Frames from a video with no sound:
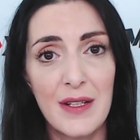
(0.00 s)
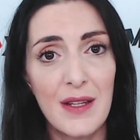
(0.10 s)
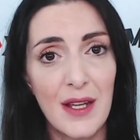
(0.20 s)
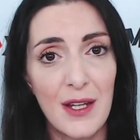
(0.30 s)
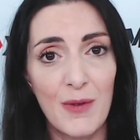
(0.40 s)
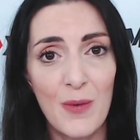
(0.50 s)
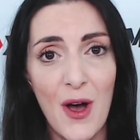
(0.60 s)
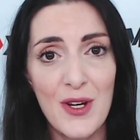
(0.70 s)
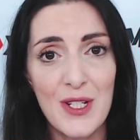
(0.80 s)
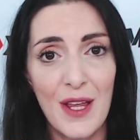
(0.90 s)
Thank you for
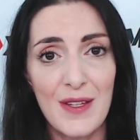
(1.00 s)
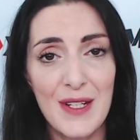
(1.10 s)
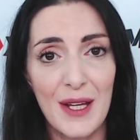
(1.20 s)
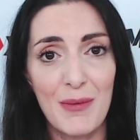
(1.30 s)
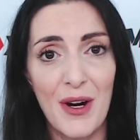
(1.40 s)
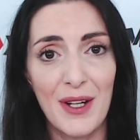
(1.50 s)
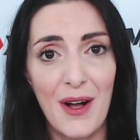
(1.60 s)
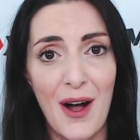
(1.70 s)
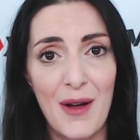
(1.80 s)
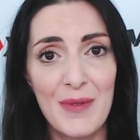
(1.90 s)
watching the Daily Market
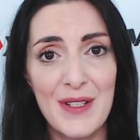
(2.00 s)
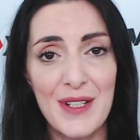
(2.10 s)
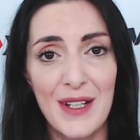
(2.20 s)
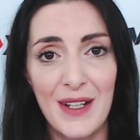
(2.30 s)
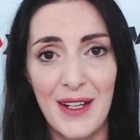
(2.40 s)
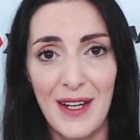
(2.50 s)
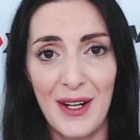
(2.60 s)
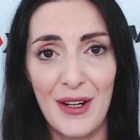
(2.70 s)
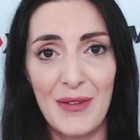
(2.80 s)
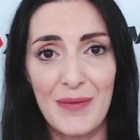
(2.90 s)
Comment
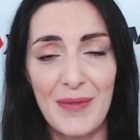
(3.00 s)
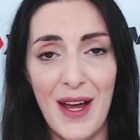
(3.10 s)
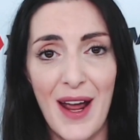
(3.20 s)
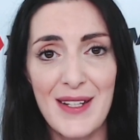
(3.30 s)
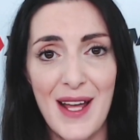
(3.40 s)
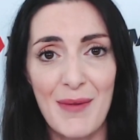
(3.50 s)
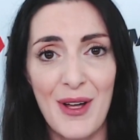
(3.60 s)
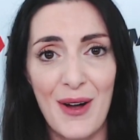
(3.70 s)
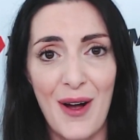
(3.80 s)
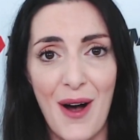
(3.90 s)
here at x m
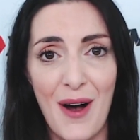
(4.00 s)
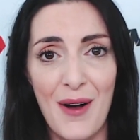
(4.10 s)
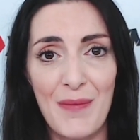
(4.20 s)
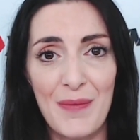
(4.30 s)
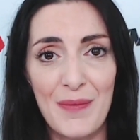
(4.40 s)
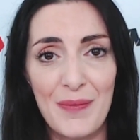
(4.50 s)
dot com.